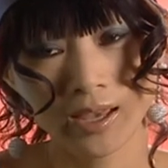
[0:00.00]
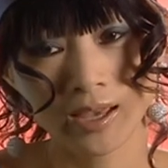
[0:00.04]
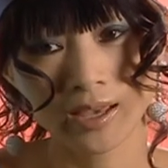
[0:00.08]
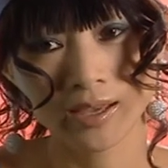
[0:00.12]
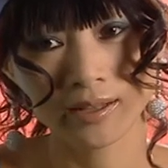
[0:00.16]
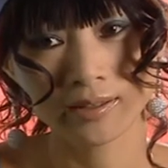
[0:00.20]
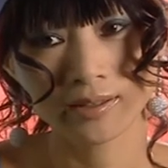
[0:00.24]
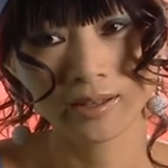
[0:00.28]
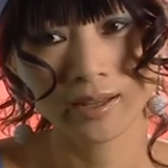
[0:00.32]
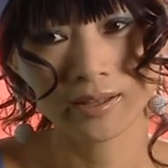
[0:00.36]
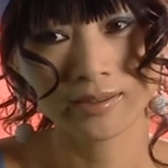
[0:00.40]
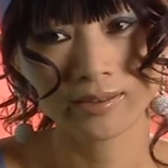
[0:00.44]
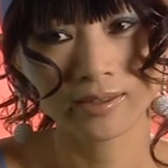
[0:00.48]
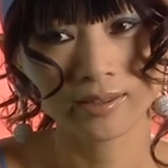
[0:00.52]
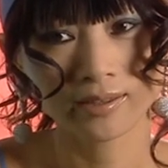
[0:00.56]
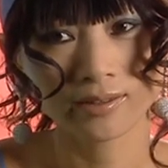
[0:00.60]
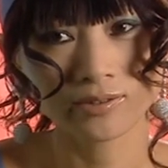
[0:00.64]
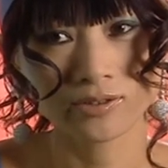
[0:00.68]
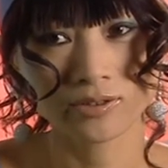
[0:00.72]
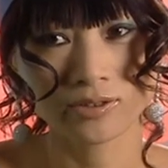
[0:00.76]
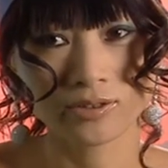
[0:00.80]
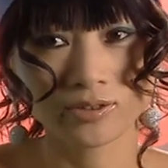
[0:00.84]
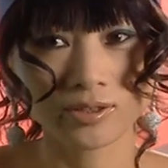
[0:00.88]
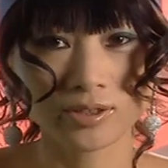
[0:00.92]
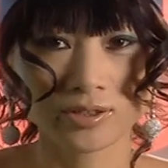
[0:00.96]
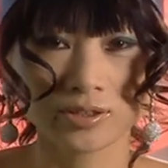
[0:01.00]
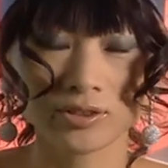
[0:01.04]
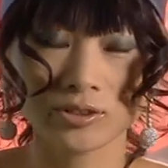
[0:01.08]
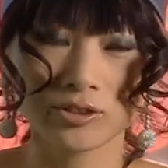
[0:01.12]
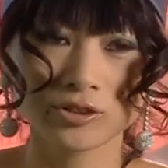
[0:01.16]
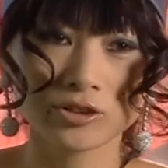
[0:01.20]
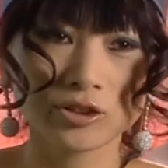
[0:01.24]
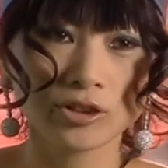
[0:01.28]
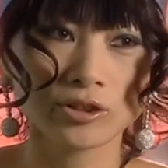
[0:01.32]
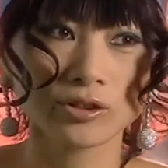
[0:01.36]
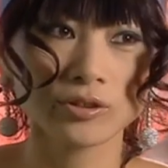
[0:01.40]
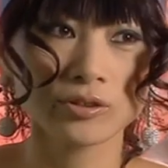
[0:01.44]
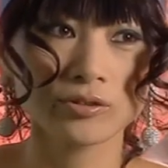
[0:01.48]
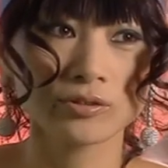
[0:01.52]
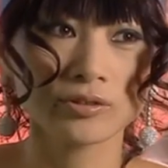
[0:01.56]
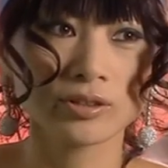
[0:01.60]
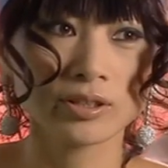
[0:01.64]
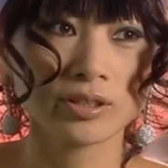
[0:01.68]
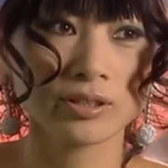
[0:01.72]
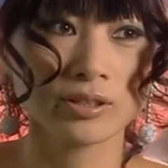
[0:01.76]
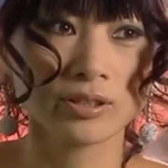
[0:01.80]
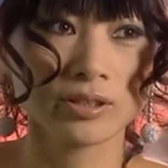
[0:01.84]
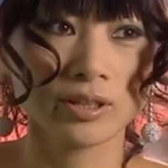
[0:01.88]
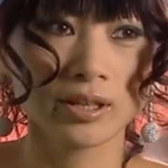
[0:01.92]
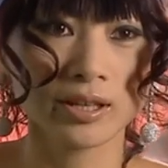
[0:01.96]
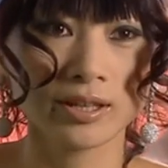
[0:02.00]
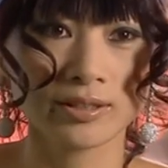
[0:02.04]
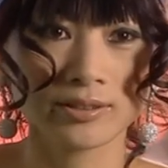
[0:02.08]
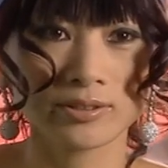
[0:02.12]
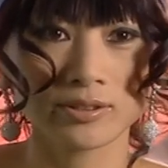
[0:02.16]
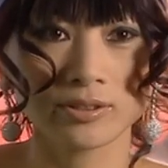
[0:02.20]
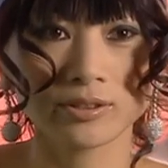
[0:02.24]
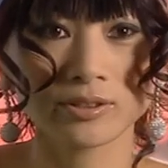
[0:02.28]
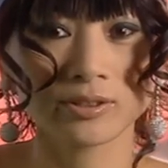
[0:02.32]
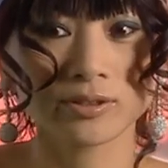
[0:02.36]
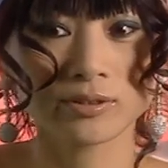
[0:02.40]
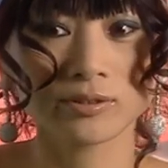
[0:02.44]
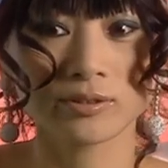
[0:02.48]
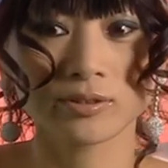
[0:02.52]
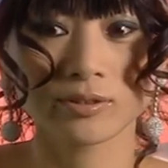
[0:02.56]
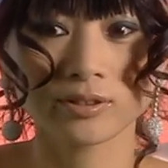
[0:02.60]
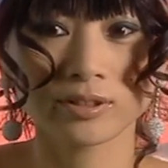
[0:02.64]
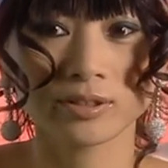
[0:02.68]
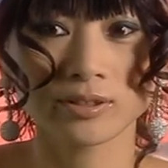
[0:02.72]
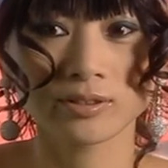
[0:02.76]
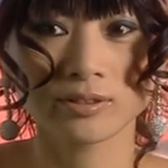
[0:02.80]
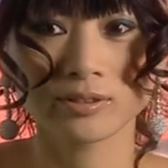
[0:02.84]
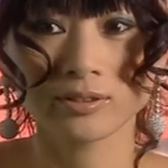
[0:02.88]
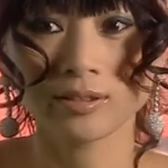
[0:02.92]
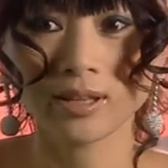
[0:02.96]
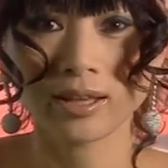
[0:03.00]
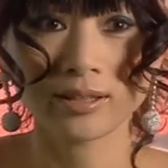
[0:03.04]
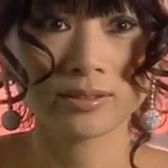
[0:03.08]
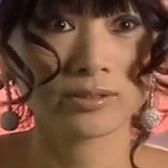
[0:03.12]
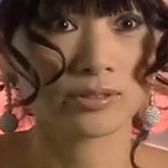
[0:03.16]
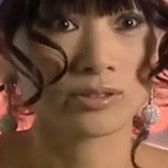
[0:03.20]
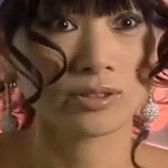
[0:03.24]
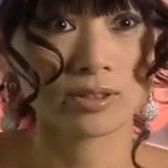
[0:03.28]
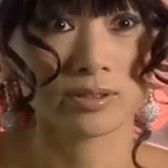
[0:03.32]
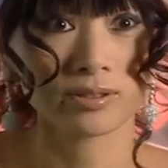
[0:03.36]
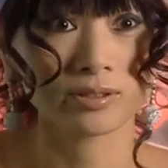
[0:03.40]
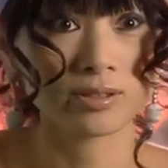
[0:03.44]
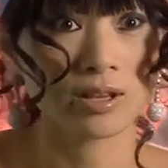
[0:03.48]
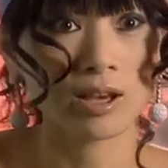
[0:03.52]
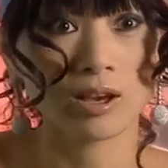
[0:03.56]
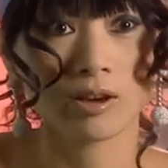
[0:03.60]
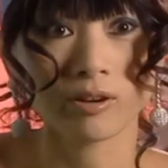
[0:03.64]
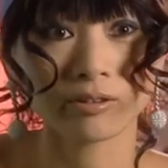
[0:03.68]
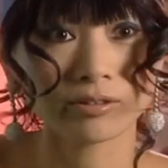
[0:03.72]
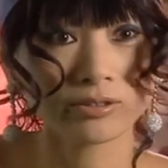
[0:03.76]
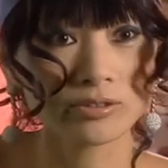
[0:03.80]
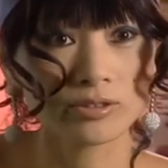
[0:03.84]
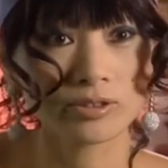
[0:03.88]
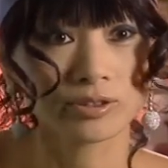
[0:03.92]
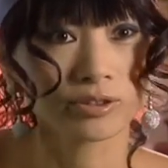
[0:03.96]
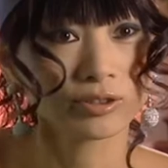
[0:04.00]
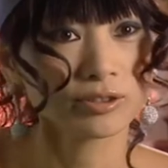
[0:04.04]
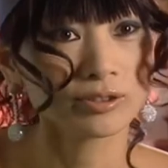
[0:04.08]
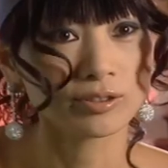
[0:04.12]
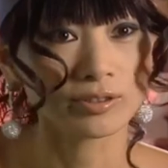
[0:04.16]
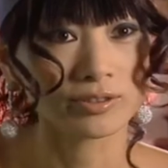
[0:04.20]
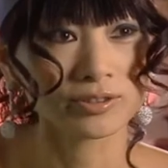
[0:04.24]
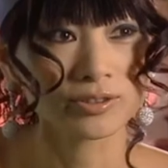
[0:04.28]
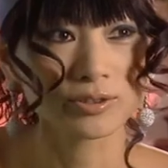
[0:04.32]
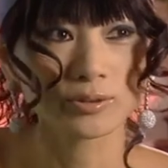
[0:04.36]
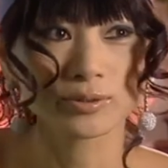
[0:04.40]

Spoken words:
And I think she just internally, exteriorly, that's just how she looks.